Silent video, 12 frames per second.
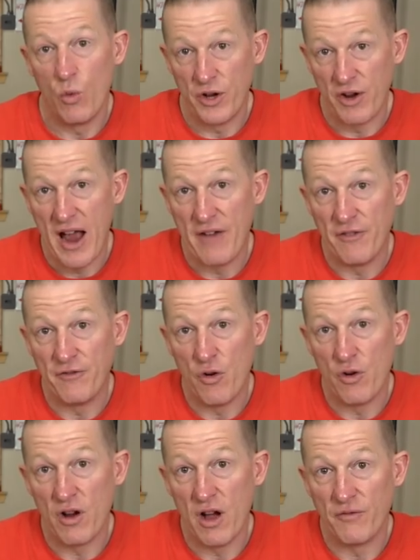when you're having
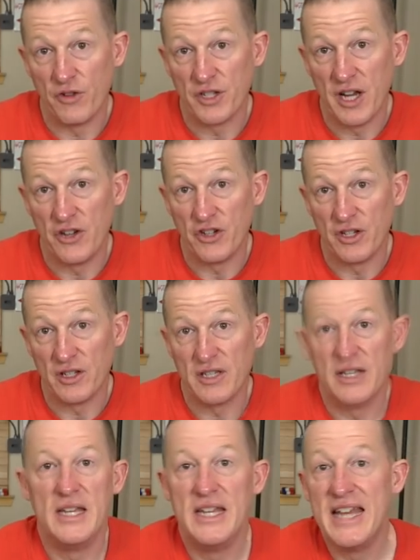phone conversations.
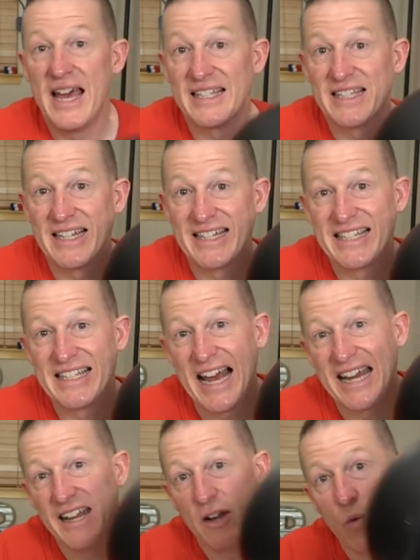Yes,
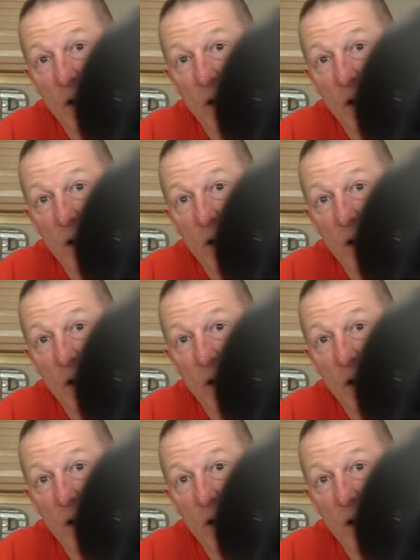exciting.